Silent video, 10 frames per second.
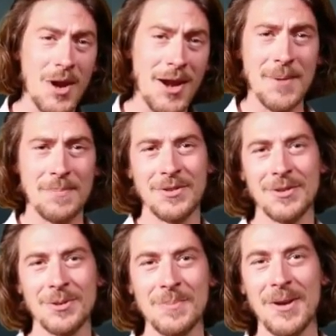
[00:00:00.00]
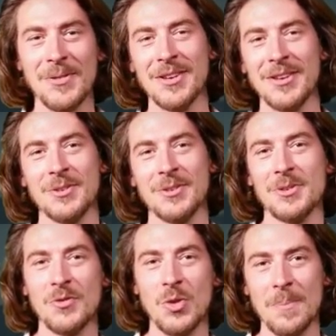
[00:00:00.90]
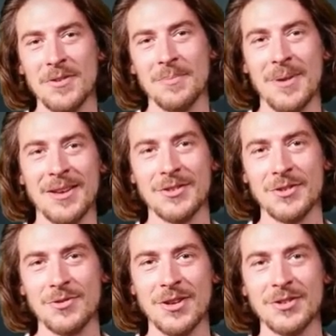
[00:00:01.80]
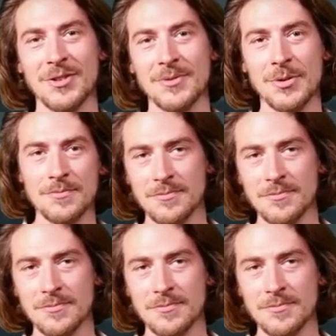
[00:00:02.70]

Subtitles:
great episode about the history of weapons of mass destruction.